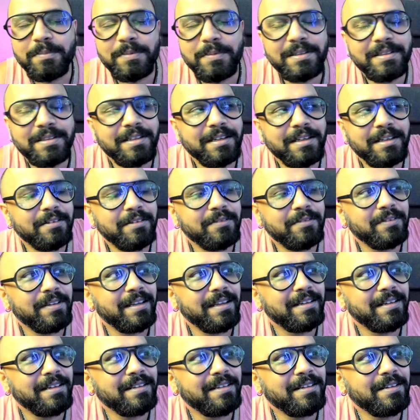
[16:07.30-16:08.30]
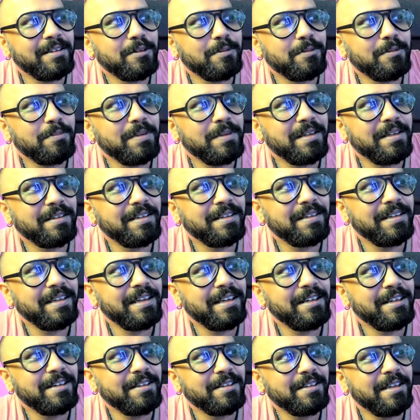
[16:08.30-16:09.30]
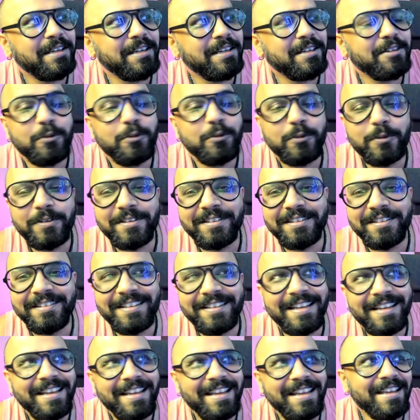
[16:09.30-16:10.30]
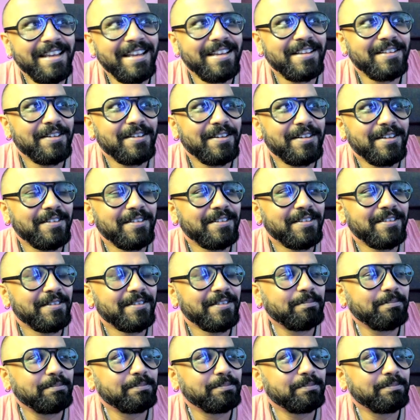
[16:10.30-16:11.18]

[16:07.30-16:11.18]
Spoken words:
me stuff, then they got me an air cooler, so